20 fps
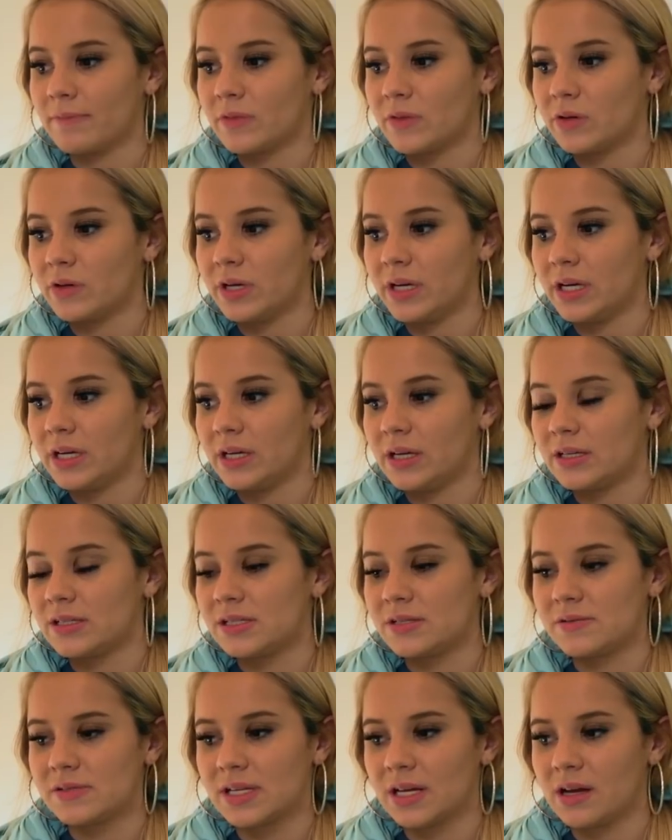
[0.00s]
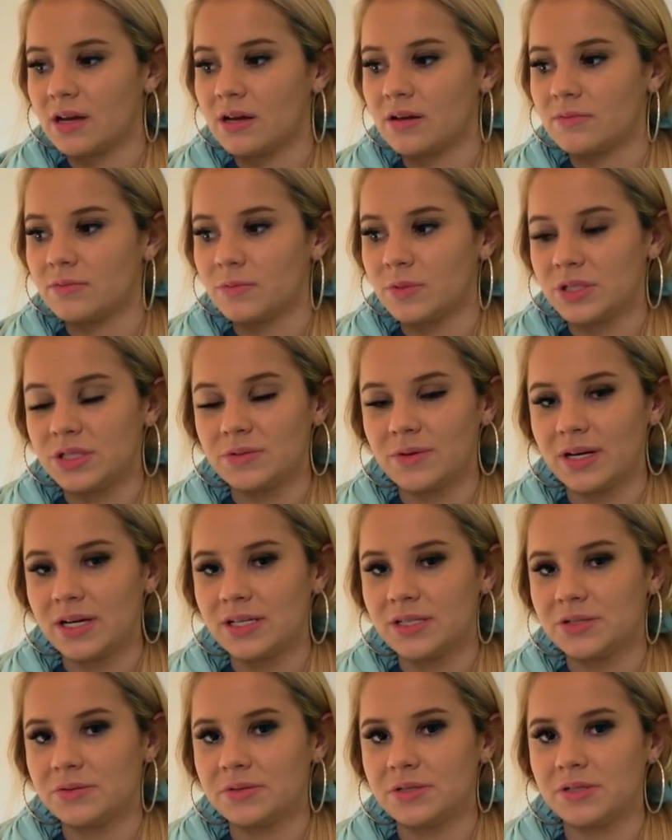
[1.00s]
Lauren, she was like, would you want
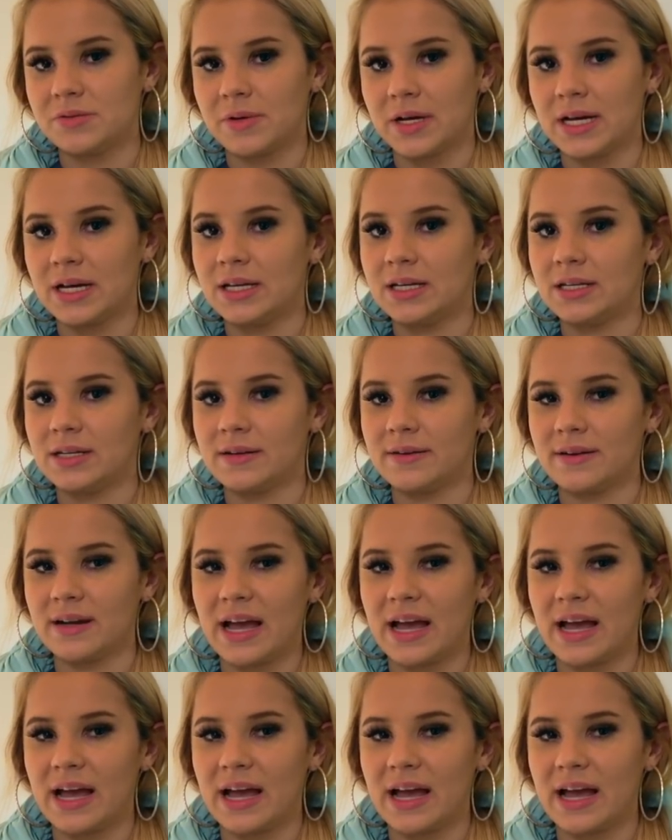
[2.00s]
to do a duet?